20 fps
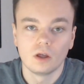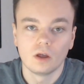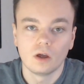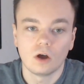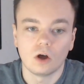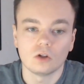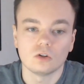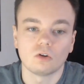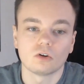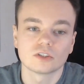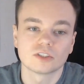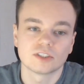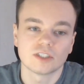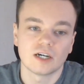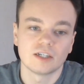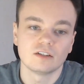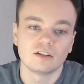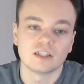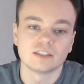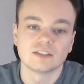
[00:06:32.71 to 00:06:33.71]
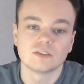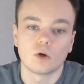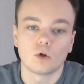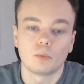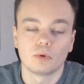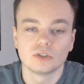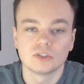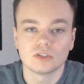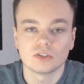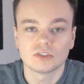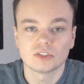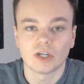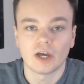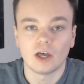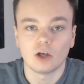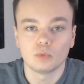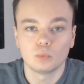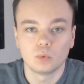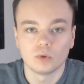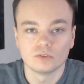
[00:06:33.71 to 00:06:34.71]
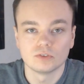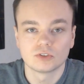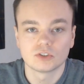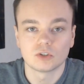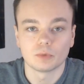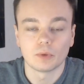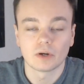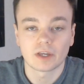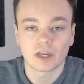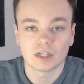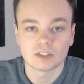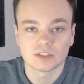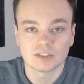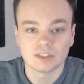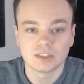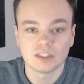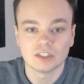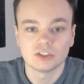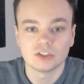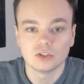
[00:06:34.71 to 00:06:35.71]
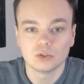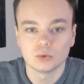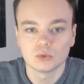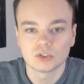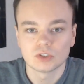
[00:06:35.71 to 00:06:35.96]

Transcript: alongside lansoprazole to help with stomach acid issues.